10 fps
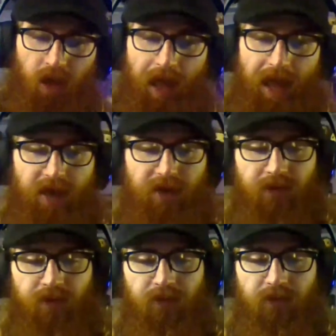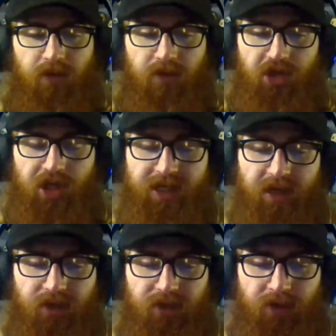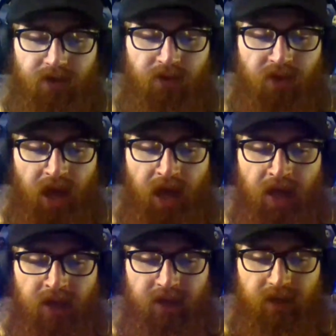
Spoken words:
And she tells her that